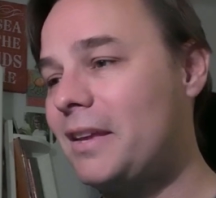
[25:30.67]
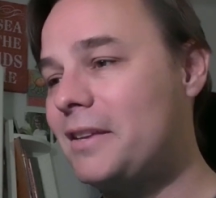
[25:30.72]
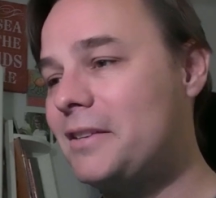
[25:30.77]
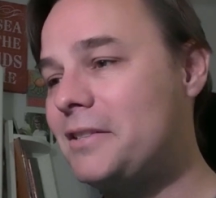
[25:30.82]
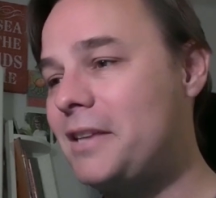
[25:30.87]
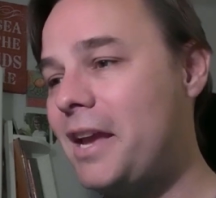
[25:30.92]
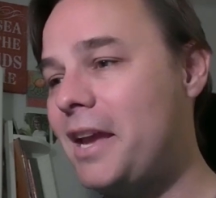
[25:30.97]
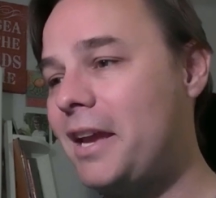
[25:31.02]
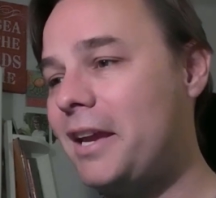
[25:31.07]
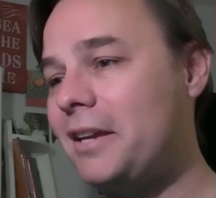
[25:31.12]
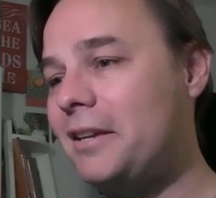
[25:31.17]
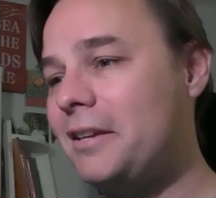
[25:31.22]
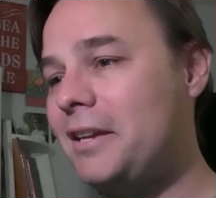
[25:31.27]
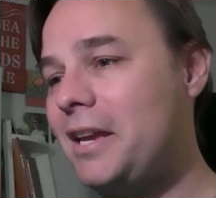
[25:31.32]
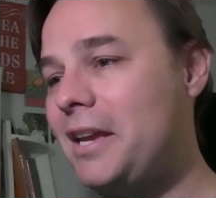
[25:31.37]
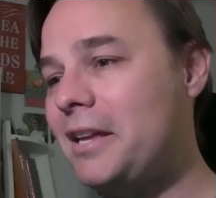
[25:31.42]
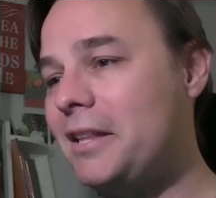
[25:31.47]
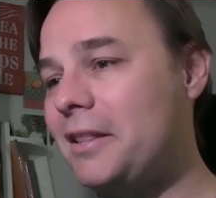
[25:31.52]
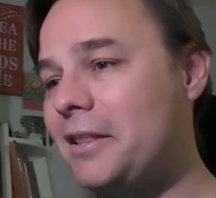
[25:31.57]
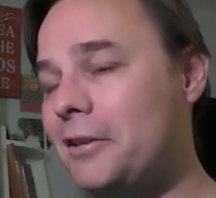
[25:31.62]
say
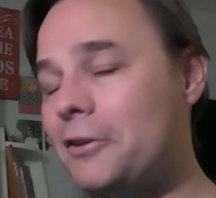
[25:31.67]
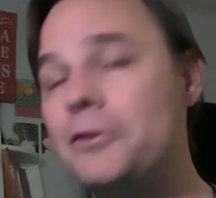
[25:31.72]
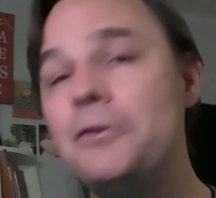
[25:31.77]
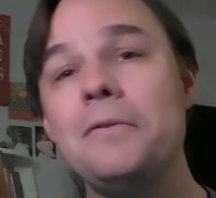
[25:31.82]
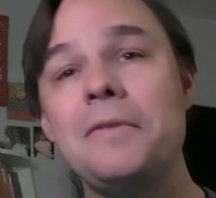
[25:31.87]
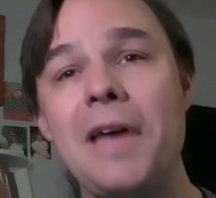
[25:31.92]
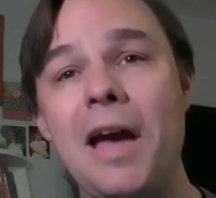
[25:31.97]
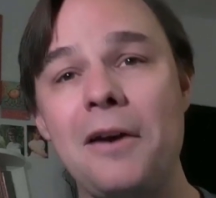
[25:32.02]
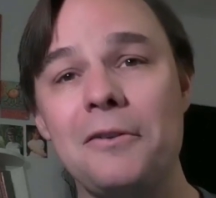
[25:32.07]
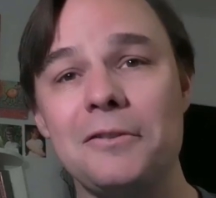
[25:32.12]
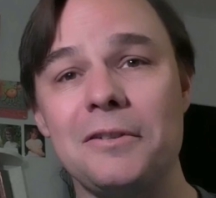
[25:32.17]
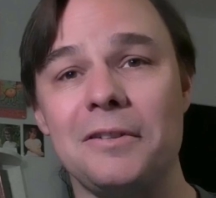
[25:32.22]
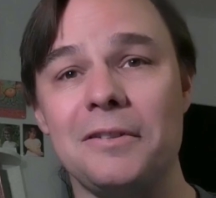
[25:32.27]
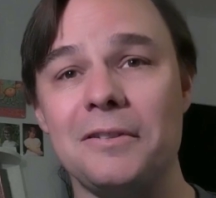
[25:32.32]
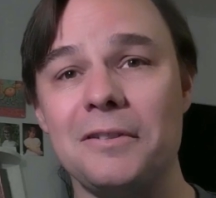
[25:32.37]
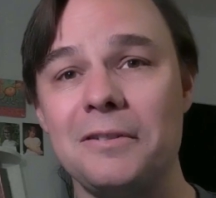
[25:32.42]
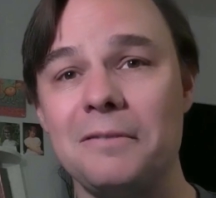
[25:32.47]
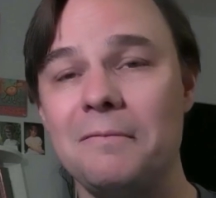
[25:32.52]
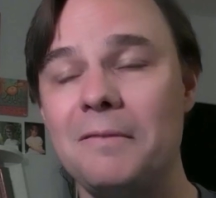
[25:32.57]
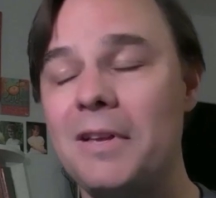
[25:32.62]
in the
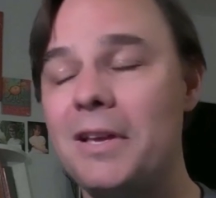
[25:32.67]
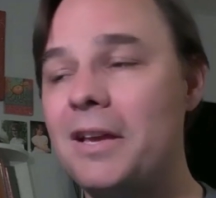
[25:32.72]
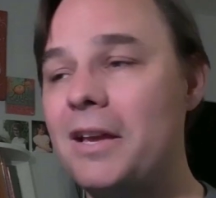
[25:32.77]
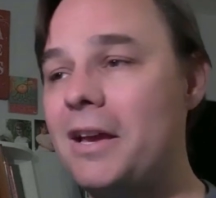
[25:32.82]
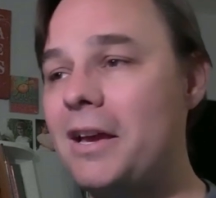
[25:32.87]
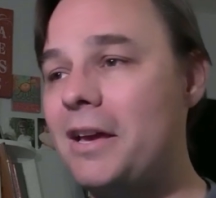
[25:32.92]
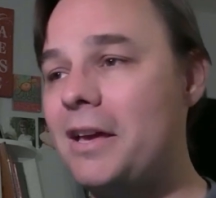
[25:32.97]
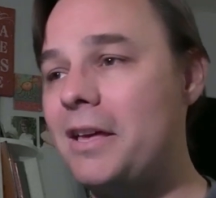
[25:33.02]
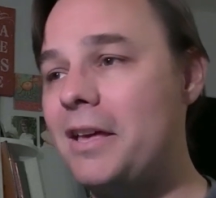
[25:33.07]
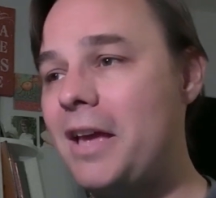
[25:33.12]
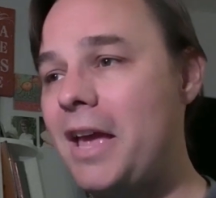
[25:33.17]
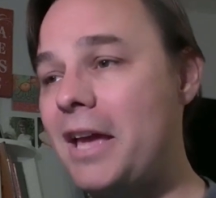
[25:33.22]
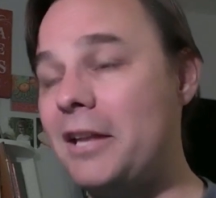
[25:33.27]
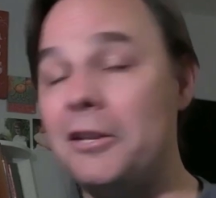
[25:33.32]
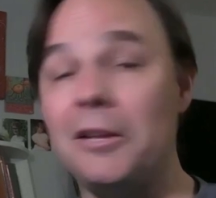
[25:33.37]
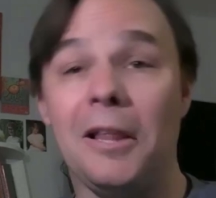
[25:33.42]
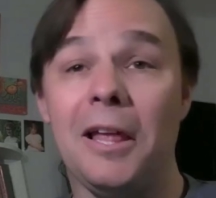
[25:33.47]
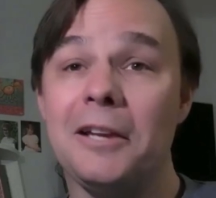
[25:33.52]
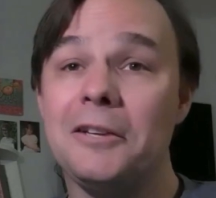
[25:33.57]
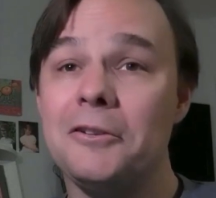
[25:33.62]
2000s, and
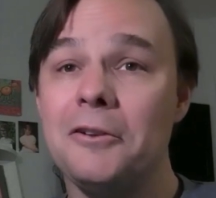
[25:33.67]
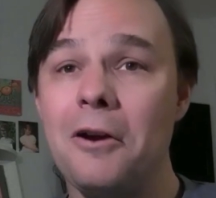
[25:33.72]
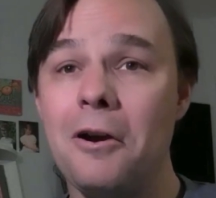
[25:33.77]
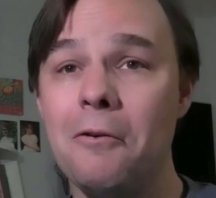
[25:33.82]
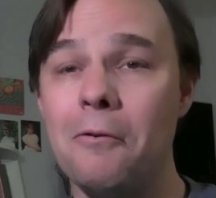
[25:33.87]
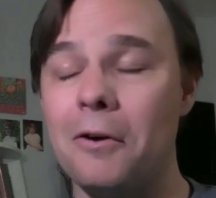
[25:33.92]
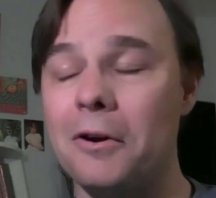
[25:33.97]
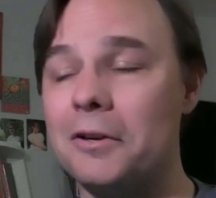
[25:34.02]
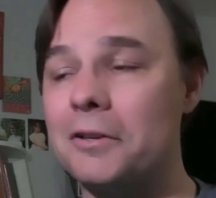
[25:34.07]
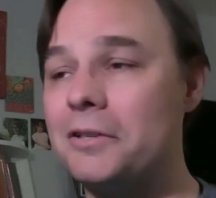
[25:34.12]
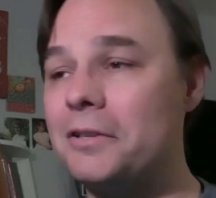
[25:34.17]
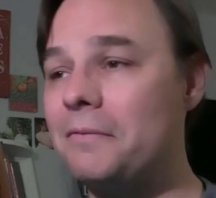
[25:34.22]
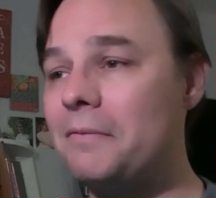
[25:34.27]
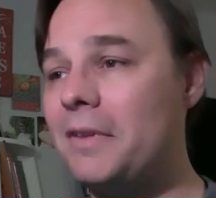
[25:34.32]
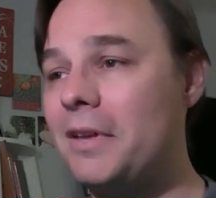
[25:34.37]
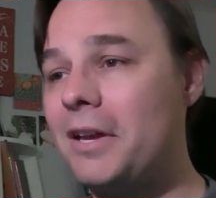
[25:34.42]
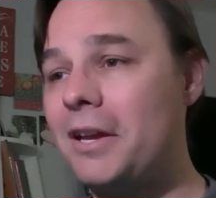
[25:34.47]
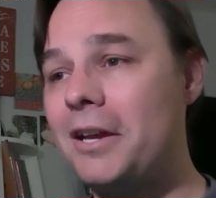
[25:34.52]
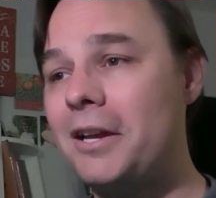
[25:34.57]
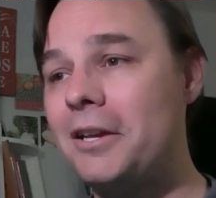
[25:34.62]
you like Star Wars,
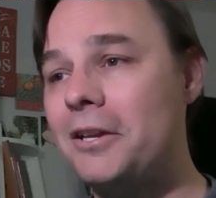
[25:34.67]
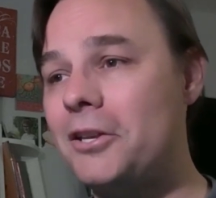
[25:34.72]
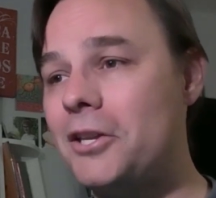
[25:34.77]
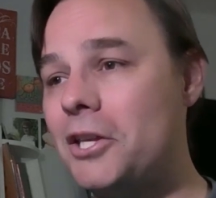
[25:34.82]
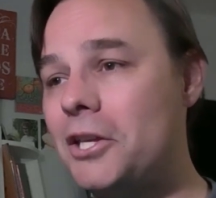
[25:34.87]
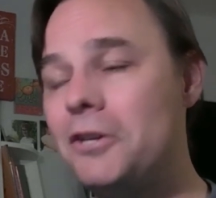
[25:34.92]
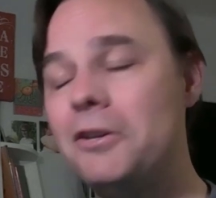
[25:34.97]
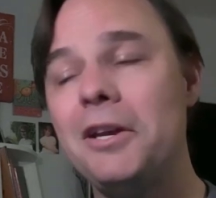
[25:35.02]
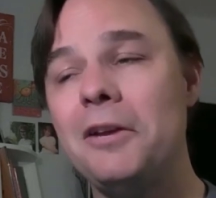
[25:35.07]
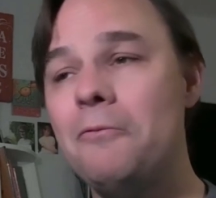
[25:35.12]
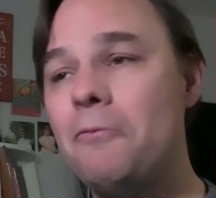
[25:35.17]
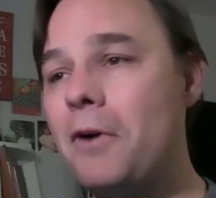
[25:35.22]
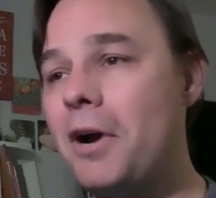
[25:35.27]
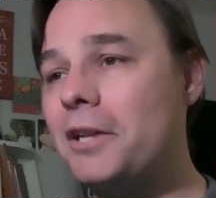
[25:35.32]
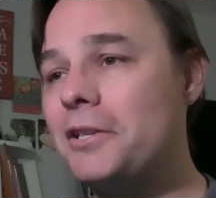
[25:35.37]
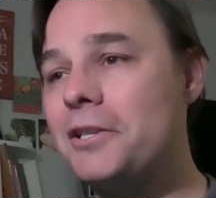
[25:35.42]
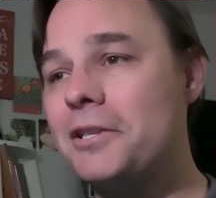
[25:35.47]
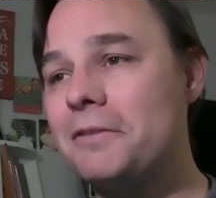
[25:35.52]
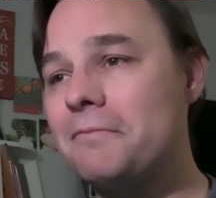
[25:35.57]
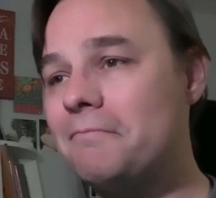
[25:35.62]
you can
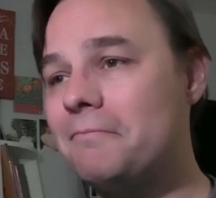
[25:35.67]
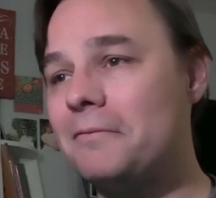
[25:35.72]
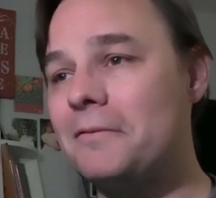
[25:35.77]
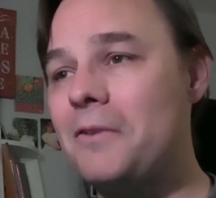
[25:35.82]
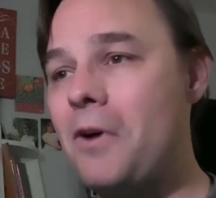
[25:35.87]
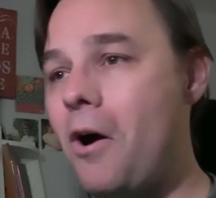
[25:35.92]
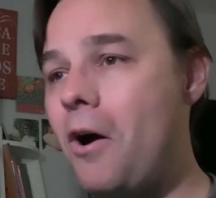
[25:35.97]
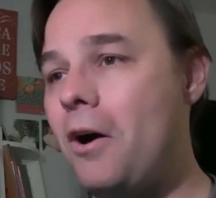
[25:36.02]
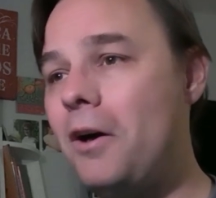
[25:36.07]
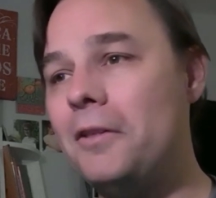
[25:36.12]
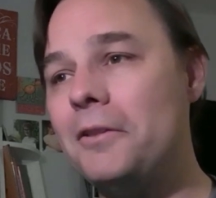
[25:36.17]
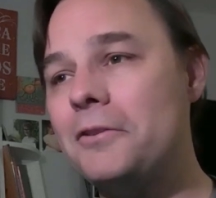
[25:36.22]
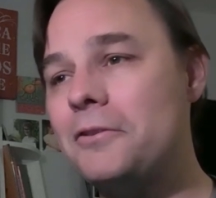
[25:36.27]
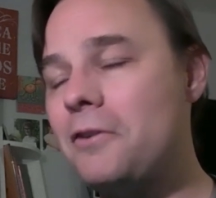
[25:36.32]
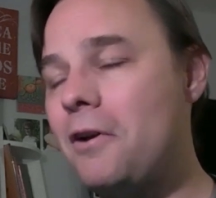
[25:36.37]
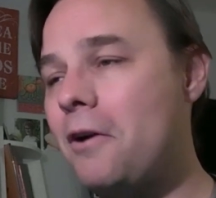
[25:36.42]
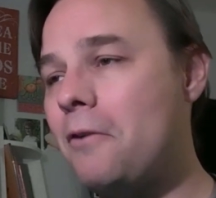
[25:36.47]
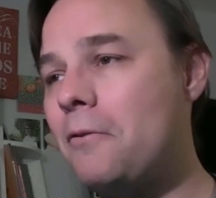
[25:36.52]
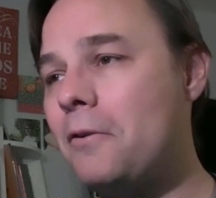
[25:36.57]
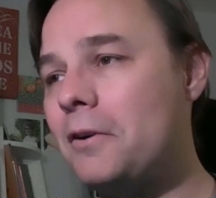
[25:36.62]
watch all the
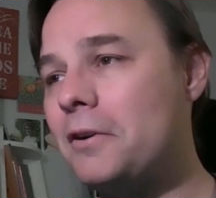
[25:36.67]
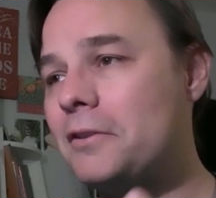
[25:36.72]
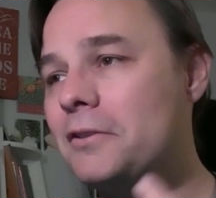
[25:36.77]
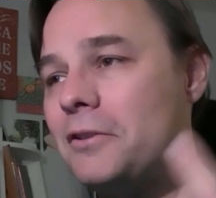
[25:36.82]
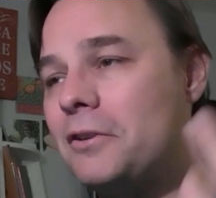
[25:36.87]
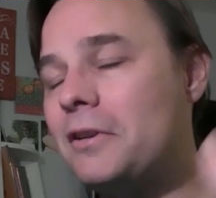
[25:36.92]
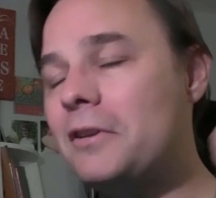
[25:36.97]
Star Wars.